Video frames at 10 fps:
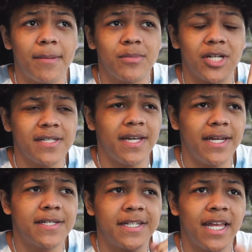Should I say
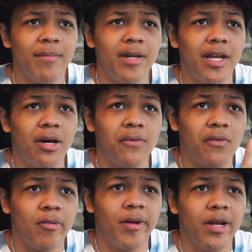this? Let me know if
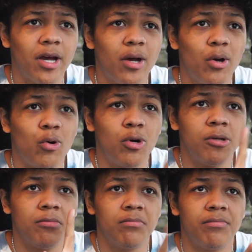you want me to go
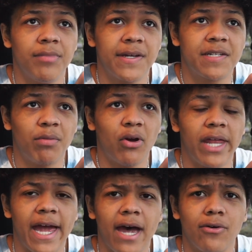explore
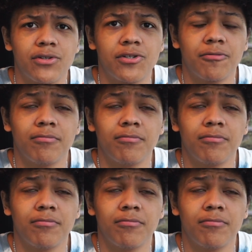that house.